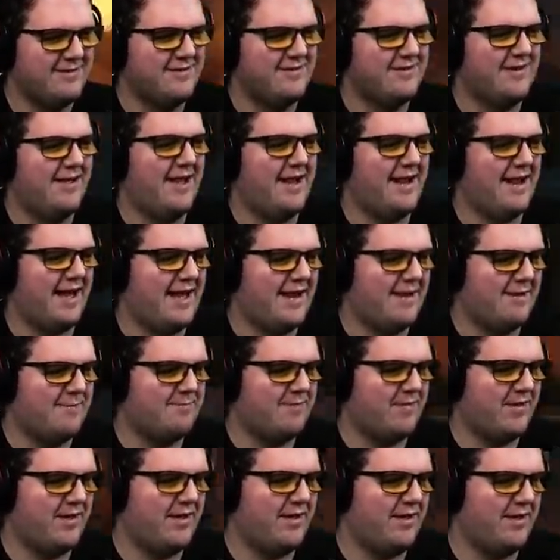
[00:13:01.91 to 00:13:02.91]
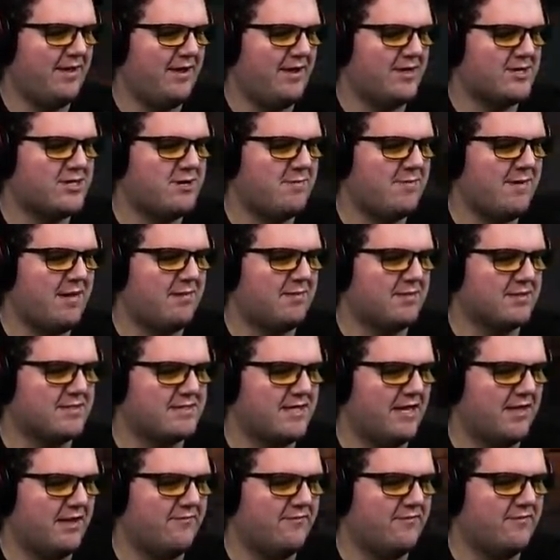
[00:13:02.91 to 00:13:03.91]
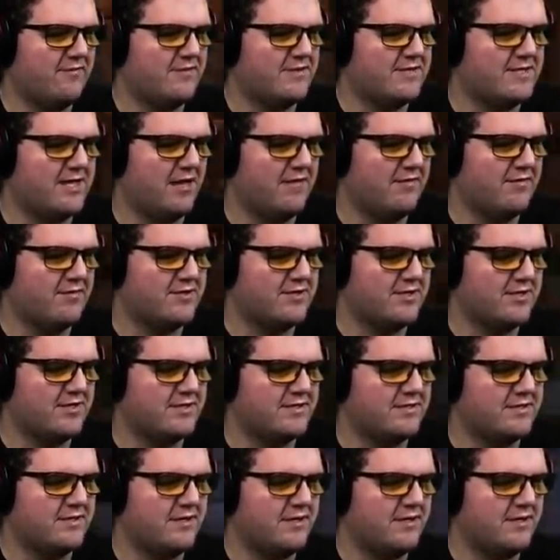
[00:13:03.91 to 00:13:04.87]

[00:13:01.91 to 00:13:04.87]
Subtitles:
I got it. I should be able to salvage this.